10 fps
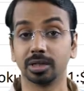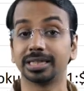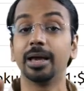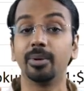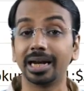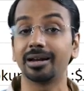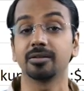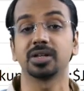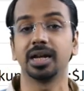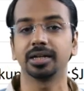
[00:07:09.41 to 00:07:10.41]
So the table that you
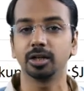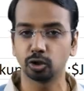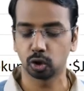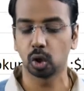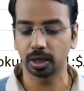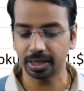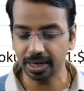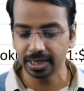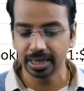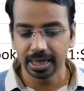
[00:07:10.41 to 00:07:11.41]
have selected, you should log
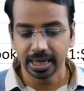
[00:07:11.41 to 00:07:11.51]
that.